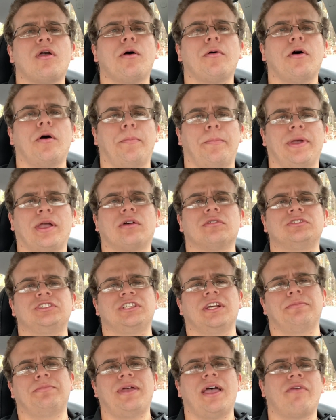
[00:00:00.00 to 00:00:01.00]
a pickle
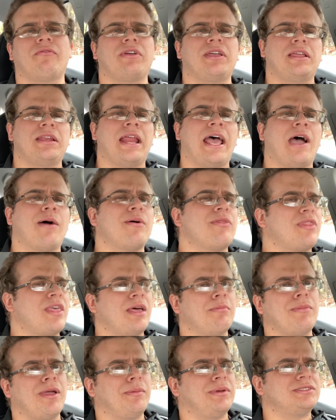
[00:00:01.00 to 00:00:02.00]
chip every now and
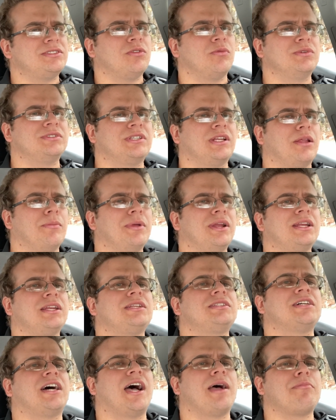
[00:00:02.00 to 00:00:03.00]
then. Maybe it's always a
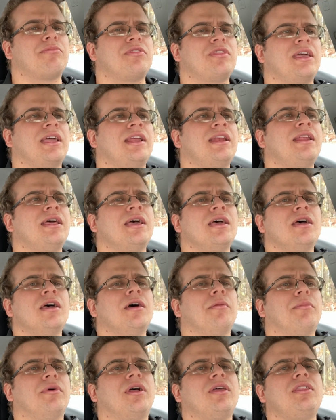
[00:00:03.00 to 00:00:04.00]
limited time thing,
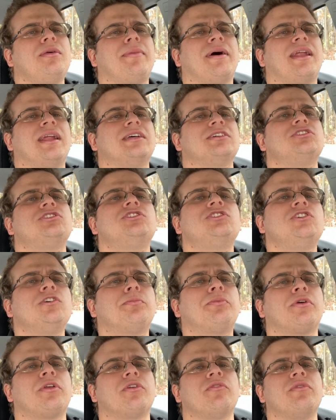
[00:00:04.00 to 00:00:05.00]
but nothing about it is
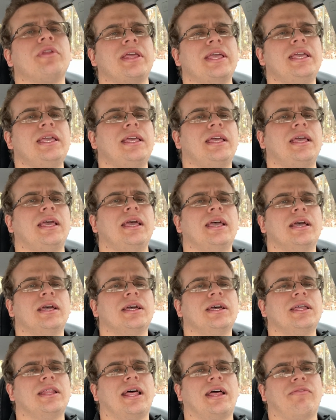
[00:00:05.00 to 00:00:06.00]
super unique.
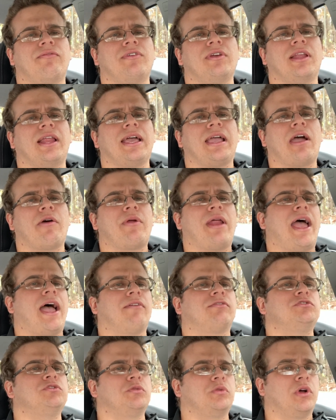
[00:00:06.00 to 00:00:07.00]
I feel like I would
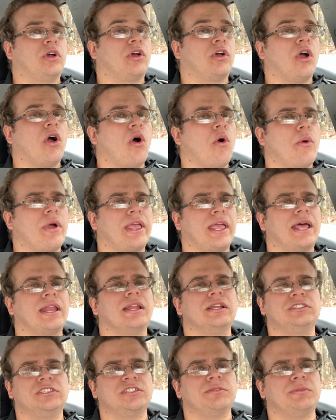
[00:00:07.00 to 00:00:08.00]
have to go and get the
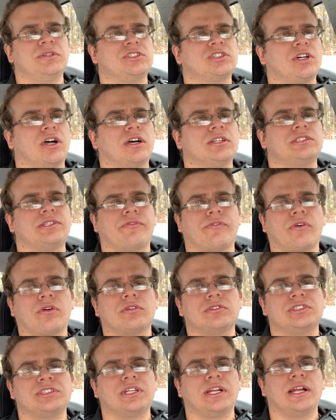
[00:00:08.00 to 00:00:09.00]
Jimmy John's
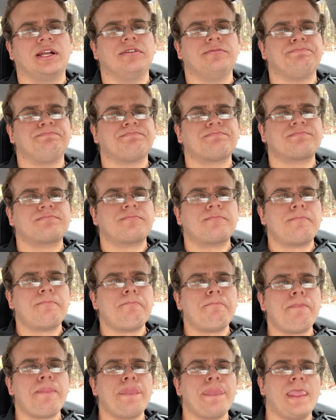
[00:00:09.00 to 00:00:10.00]
version.
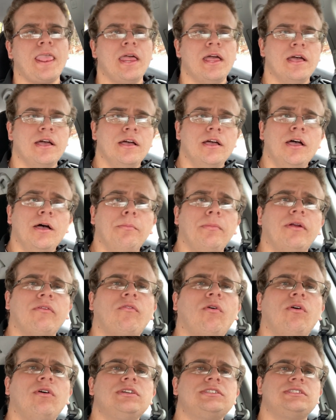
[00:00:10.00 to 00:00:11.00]
But of
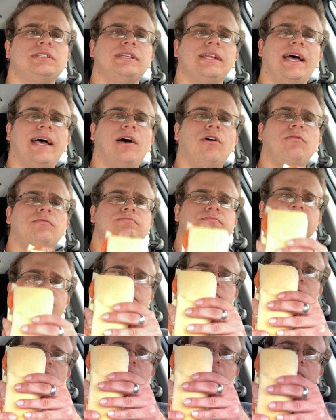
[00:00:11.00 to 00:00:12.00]
course, now
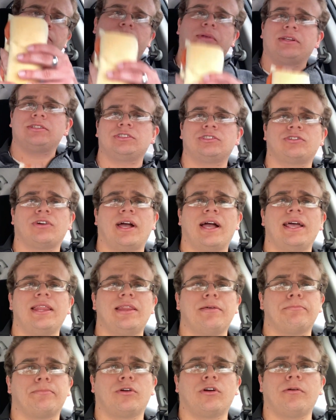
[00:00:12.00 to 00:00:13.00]
let's try
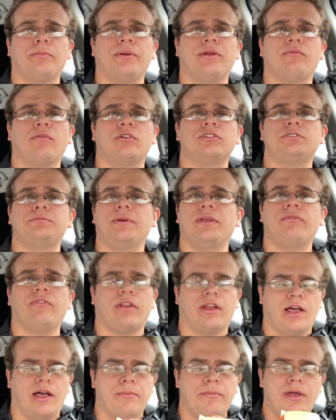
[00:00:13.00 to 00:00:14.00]
the Bourbon Roast Beef
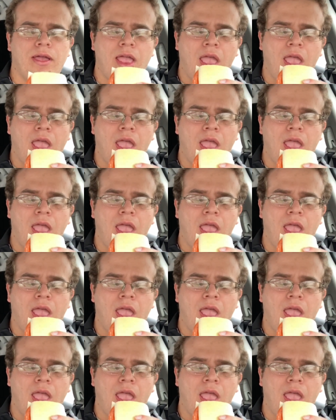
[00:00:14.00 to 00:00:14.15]
Club.